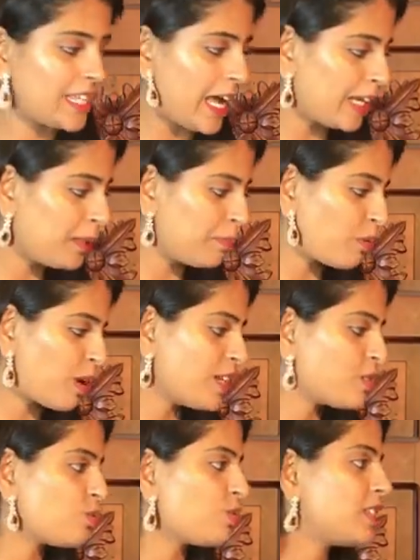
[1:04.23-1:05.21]
saree
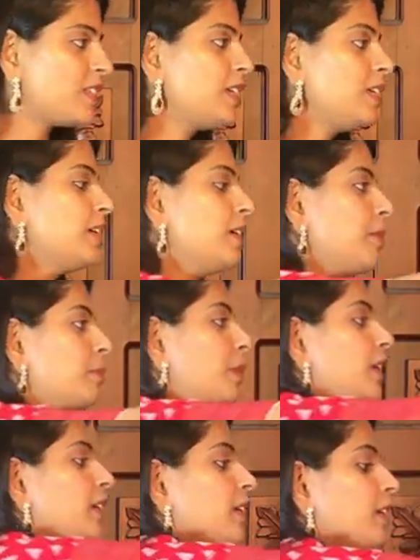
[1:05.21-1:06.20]
price vachesi
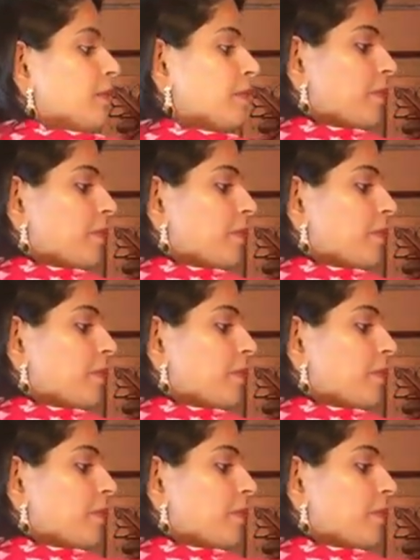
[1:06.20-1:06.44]
manaki